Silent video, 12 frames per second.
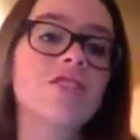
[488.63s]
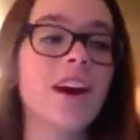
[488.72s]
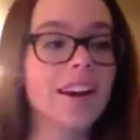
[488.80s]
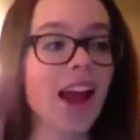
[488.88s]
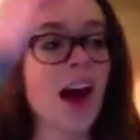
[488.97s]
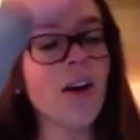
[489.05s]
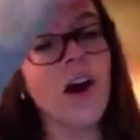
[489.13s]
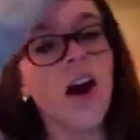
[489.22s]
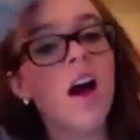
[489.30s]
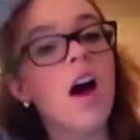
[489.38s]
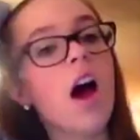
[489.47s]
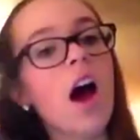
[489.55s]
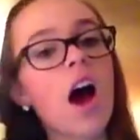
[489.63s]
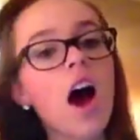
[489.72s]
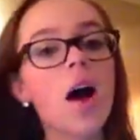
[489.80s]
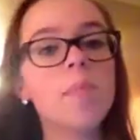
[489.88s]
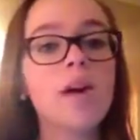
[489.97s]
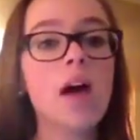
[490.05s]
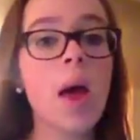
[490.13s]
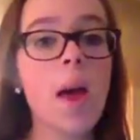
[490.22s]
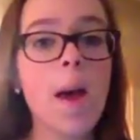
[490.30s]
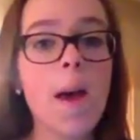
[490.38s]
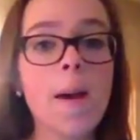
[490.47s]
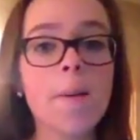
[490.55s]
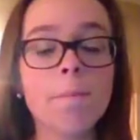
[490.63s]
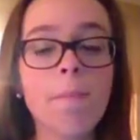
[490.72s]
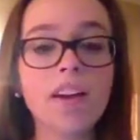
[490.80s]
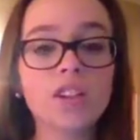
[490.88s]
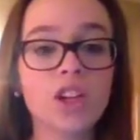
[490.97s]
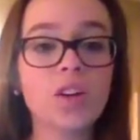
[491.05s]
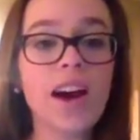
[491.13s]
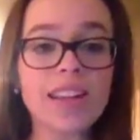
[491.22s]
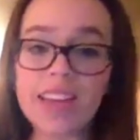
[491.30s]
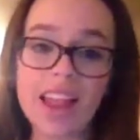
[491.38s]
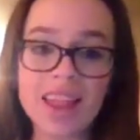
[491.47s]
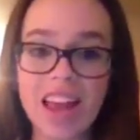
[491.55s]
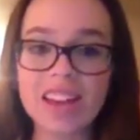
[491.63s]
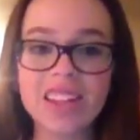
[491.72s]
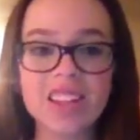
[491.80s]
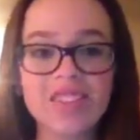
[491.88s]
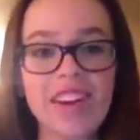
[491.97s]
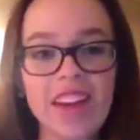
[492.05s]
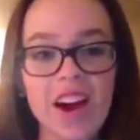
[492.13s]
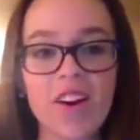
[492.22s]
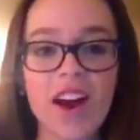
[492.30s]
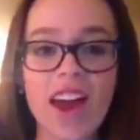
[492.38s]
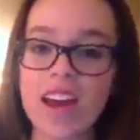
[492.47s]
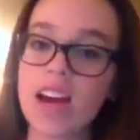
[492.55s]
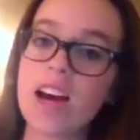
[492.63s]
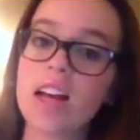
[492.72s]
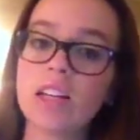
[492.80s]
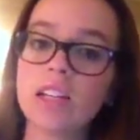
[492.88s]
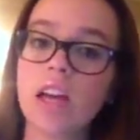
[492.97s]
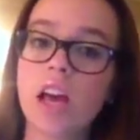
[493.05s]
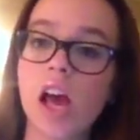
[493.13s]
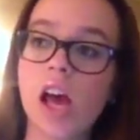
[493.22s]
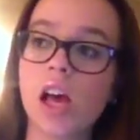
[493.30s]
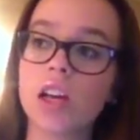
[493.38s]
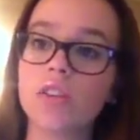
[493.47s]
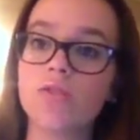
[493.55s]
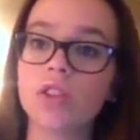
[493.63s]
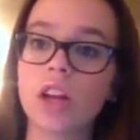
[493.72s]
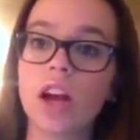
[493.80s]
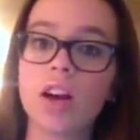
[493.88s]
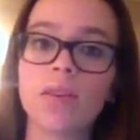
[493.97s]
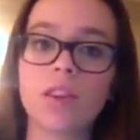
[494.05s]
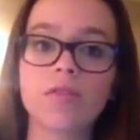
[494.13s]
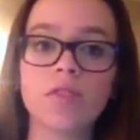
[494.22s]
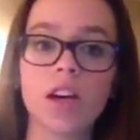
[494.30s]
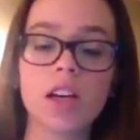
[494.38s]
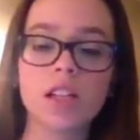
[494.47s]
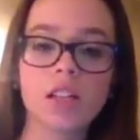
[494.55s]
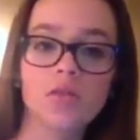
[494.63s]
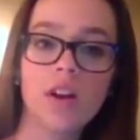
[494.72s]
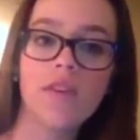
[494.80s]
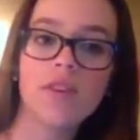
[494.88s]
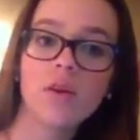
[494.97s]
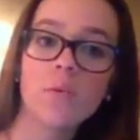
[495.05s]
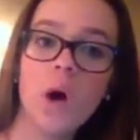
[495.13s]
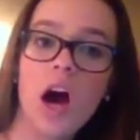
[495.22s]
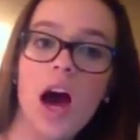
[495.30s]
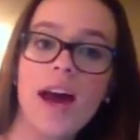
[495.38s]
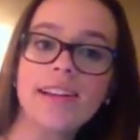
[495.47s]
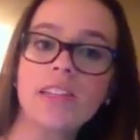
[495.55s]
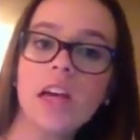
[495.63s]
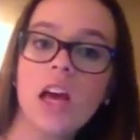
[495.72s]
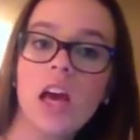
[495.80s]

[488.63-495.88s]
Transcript: right now. Um, Make sure you guys like this video and share it with your friends. Do whatever you want.